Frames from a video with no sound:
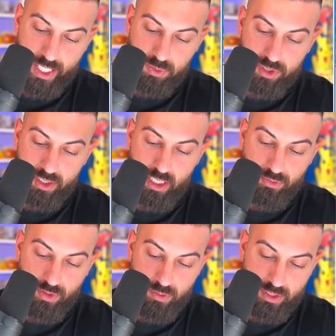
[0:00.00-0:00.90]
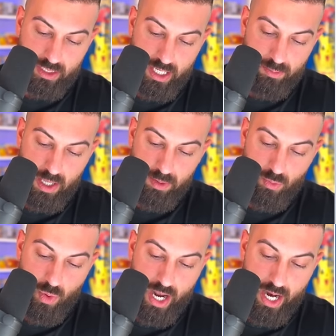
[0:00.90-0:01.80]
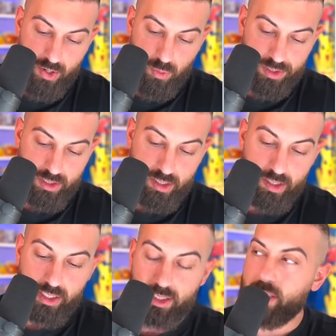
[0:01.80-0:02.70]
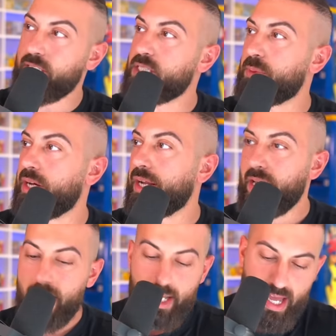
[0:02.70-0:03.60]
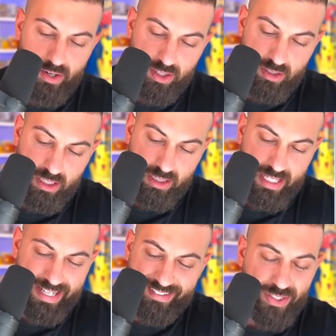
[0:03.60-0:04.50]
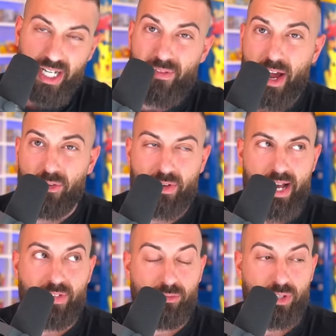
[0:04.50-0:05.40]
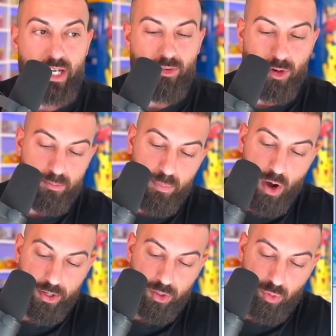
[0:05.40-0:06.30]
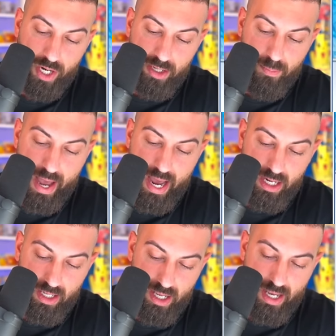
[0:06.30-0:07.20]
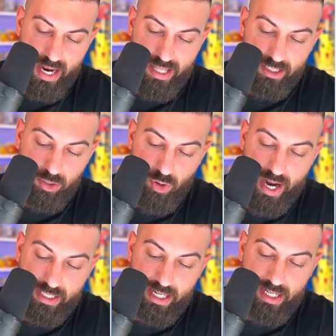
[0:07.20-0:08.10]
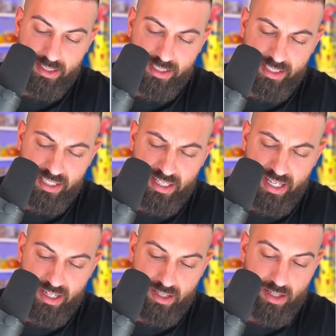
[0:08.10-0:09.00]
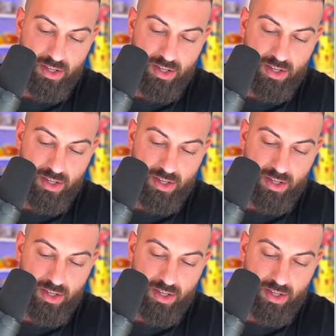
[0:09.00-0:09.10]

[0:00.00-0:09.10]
I guess we'll see if it was like maybe weighed or what the deal is on this. But I don't think I've ever, yeah, I've definitely never bought a graded pack and then cracked it out to see like